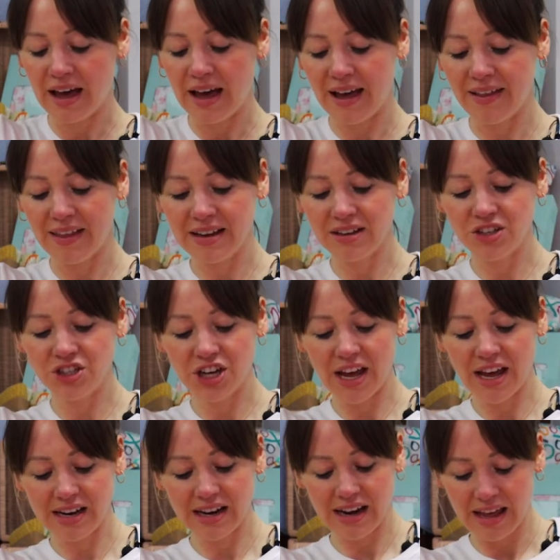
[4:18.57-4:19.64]
And then
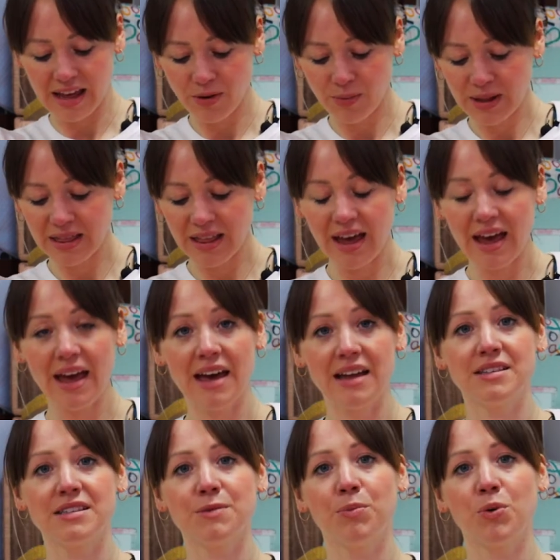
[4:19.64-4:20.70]
gently, with their
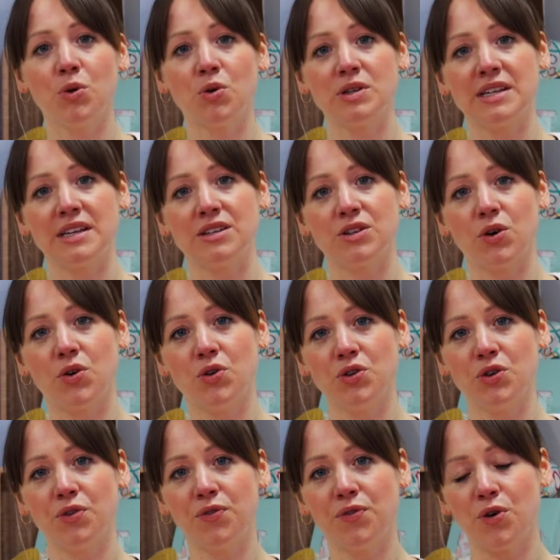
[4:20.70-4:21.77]
head supported on
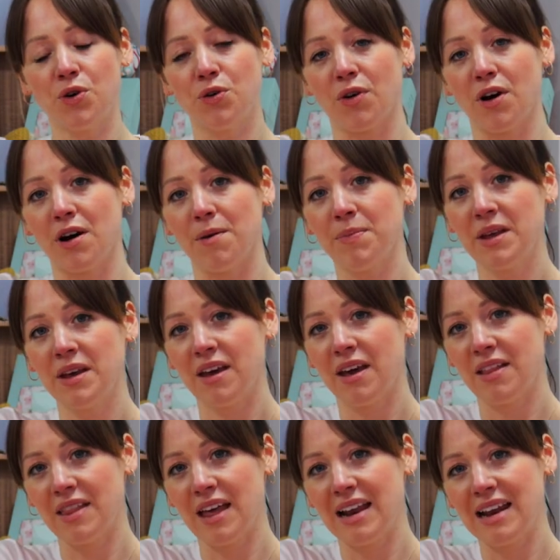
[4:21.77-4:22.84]
your forearm
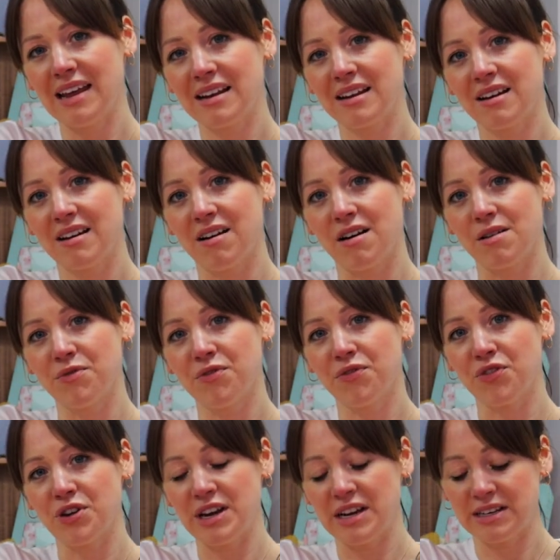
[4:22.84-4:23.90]
and their little arm
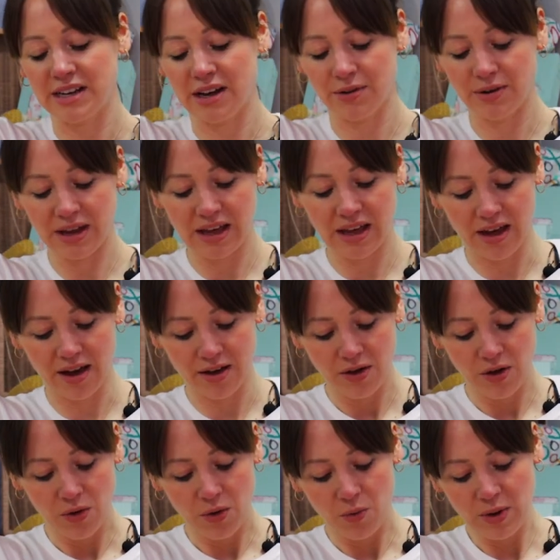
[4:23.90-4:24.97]
free down here,
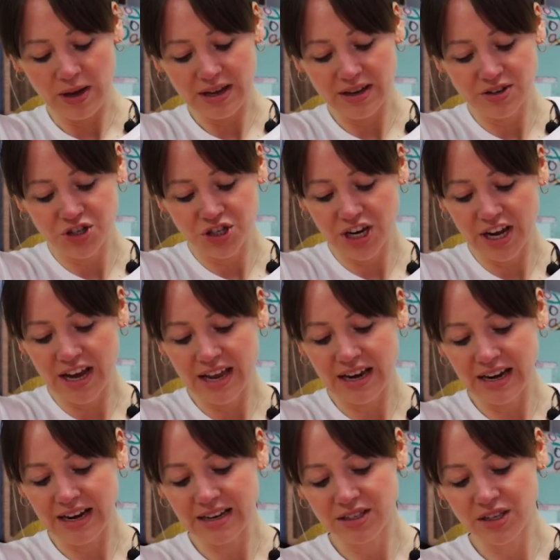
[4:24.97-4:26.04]
we can
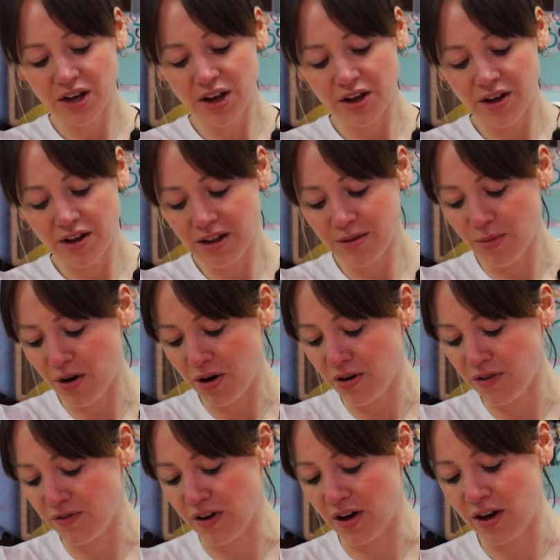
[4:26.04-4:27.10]
gently turn them
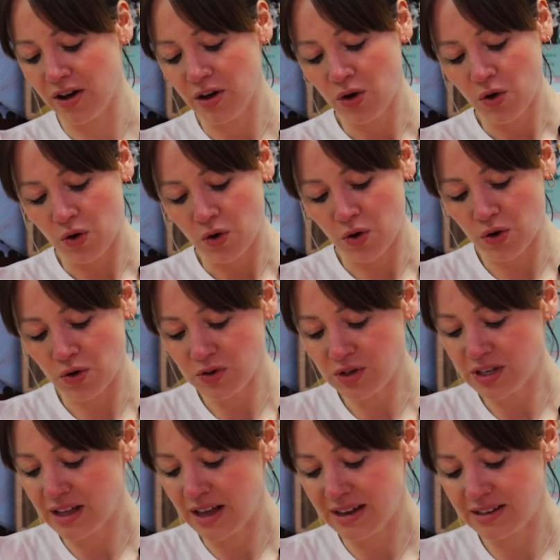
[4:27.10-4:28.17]
over
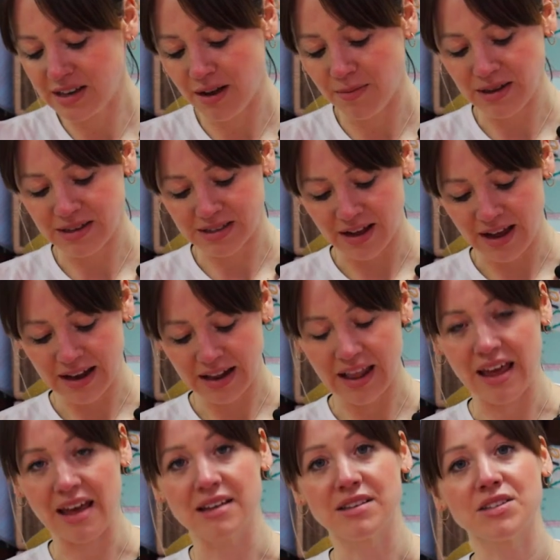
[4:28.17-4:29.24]
onto their tummies like
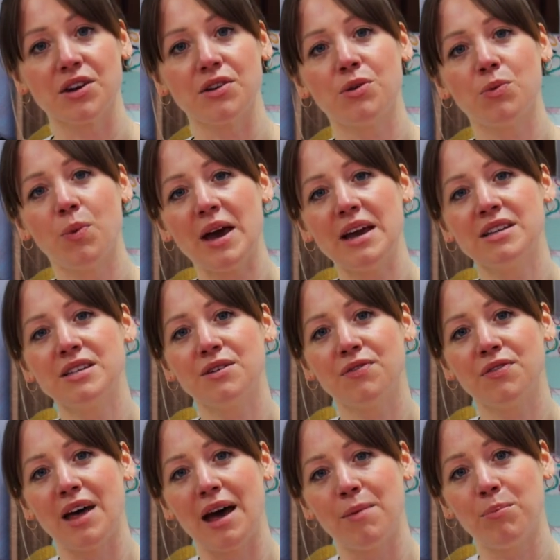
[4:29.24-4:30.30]
this. So the weight
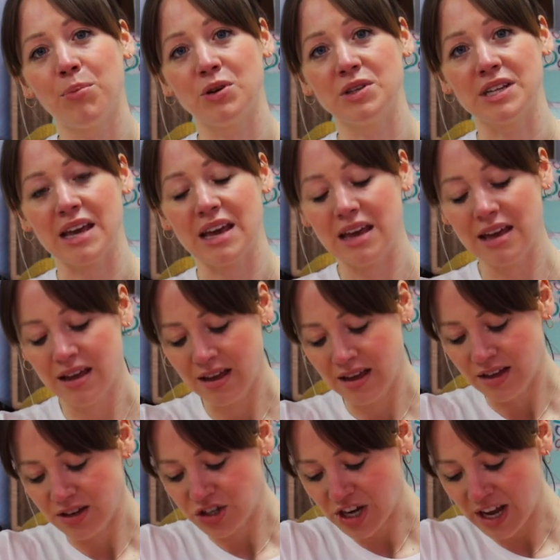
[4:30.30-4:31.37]
of their body
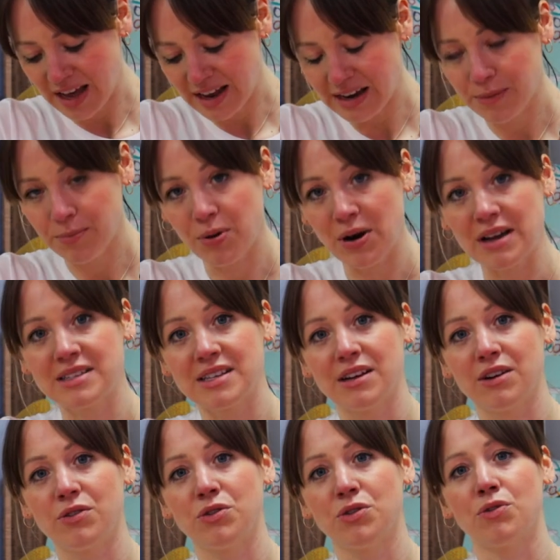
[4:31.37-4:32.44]
gently
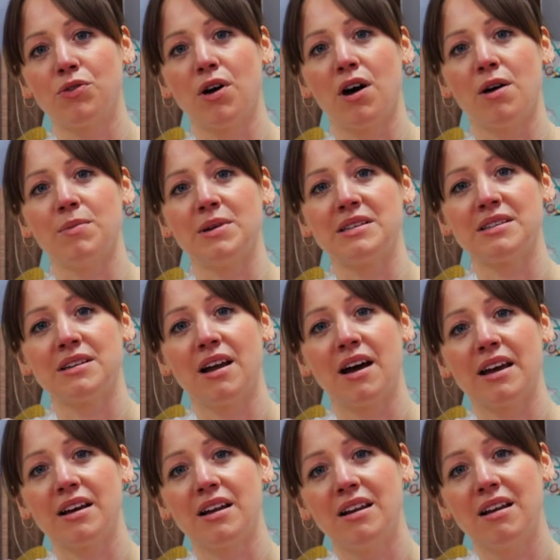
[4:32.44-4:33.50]
pressing on your arm is
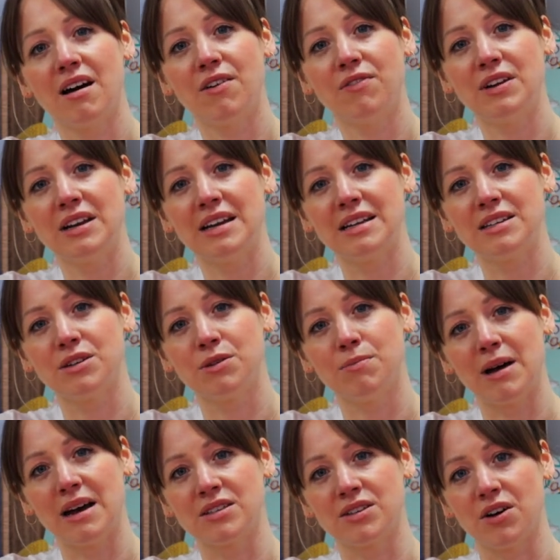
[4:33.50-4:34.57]
like a lovely little
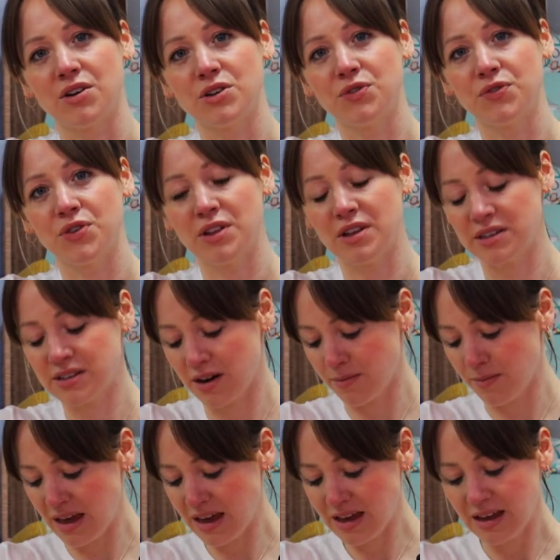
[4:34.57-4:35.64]
massage for the
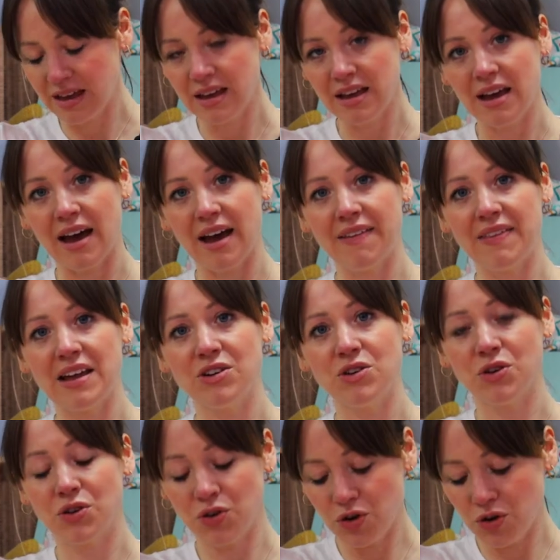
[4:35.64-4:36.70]
tummy. And then you
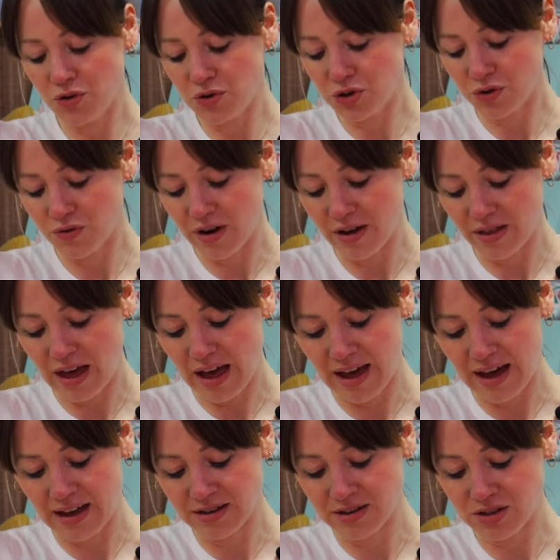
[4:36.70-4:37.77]
can use your other
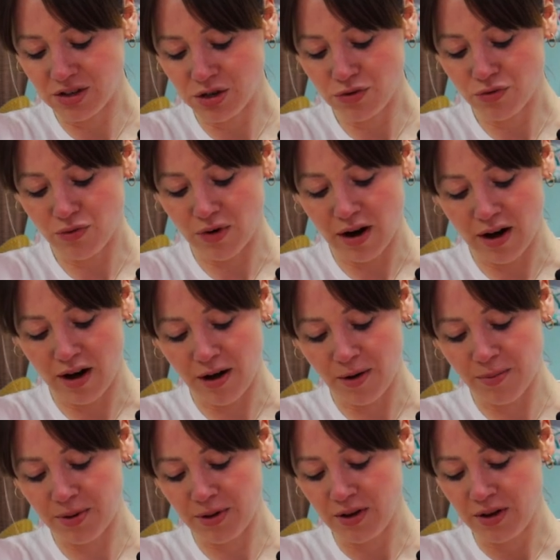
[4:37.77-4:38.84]
hand to
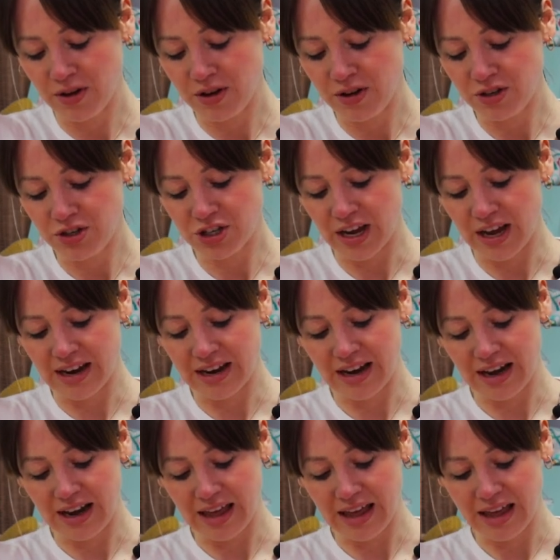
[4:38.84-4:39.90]
rub
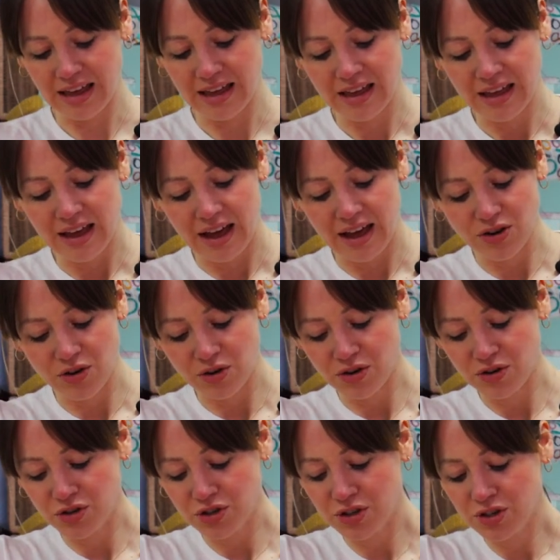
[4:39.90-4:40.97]
gently, and you
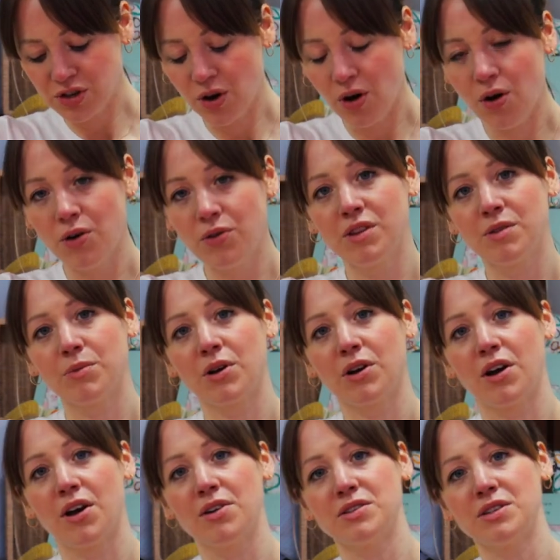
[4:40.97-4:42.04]
can just hold them
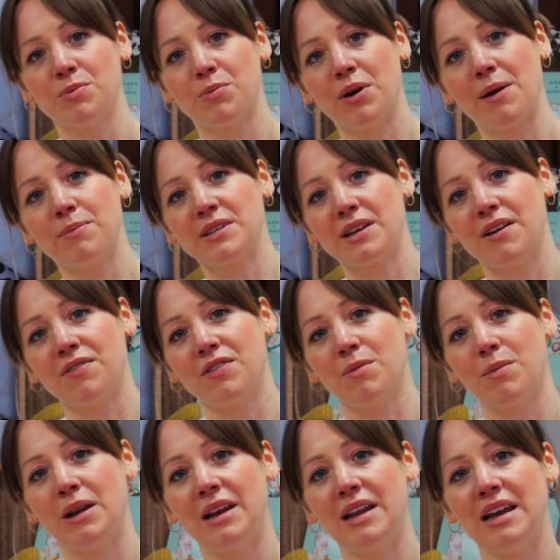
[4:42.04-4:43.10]
close and perhaps give
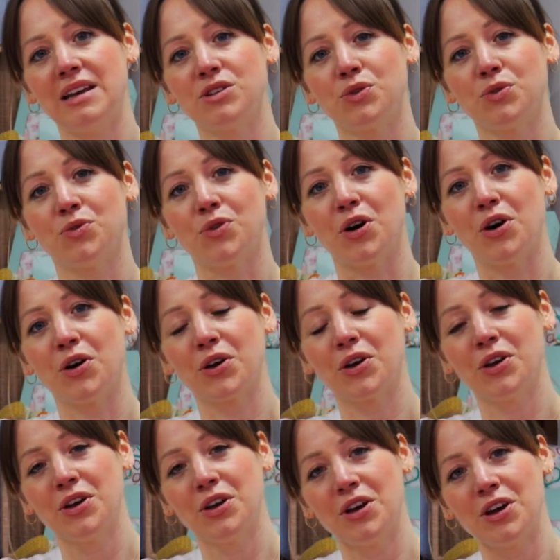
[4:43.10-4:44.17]
them a little rock
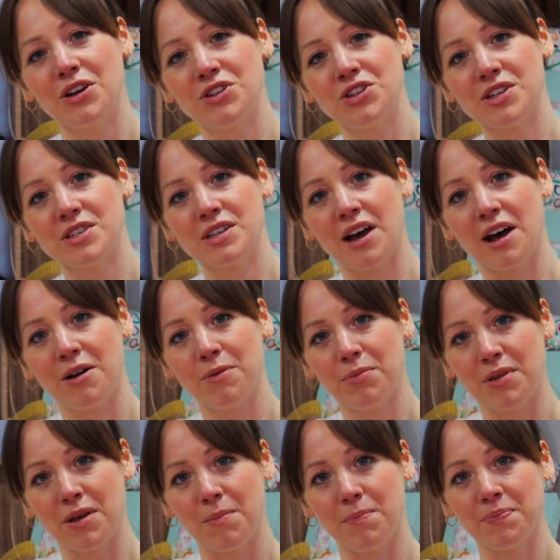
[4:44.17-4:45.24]
and just help
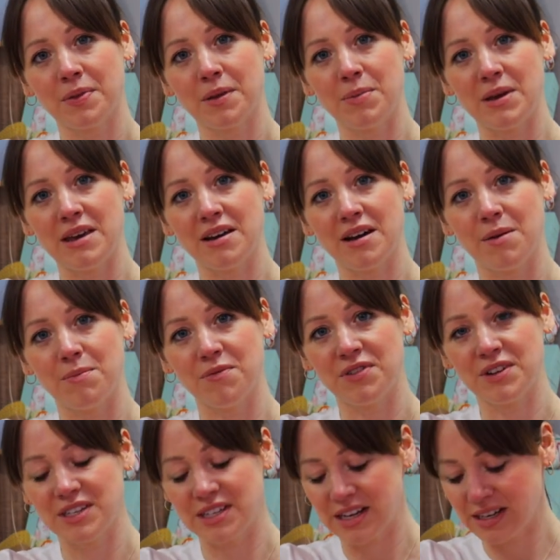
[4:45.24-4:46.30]
them be
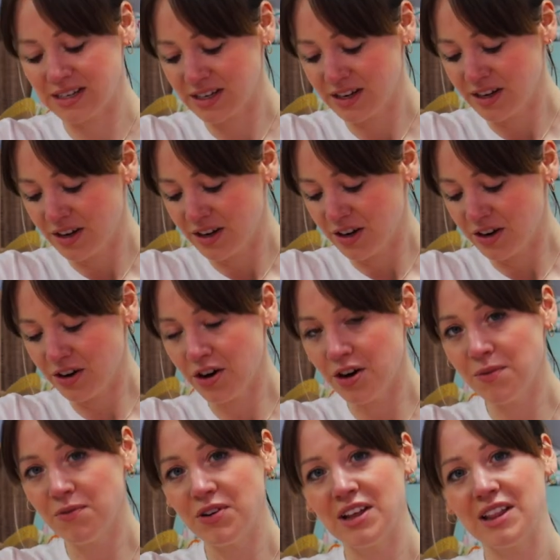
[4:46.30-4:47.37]
comforted. And
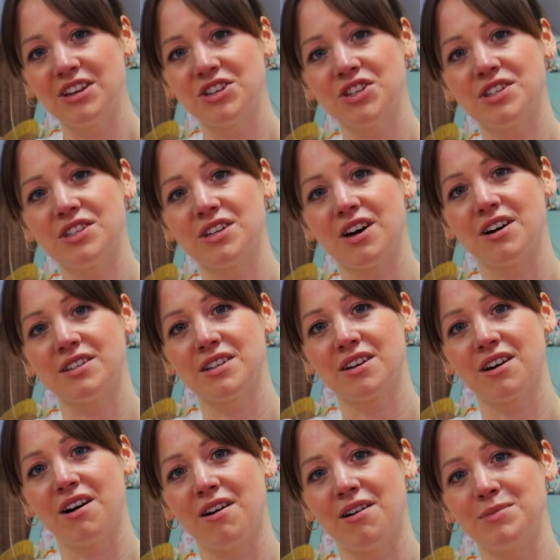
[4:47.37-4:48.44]
hopefully they should start to
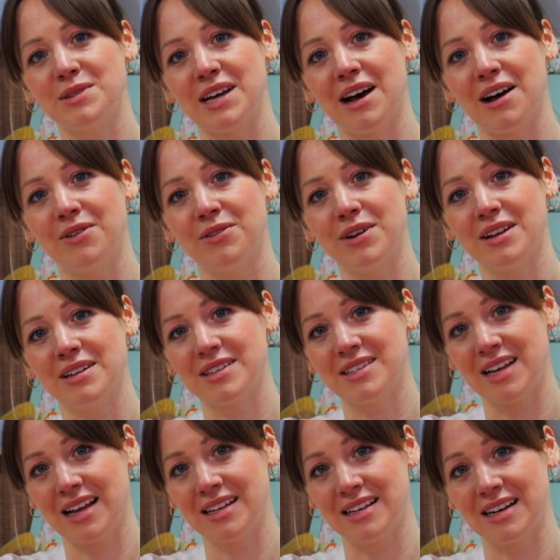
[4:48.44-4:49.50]
calm down and
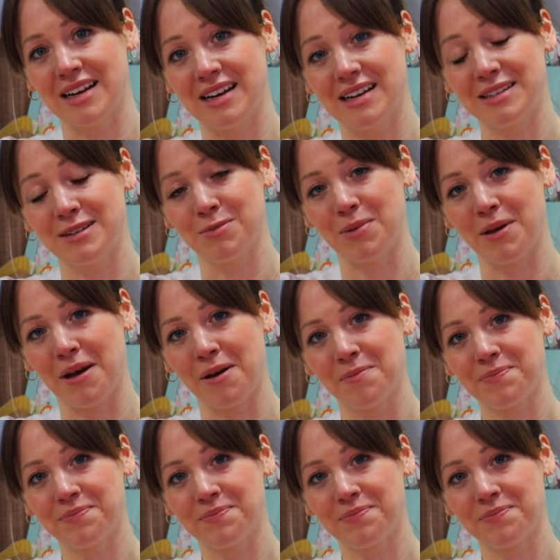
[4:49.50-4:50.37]
settle a little bit.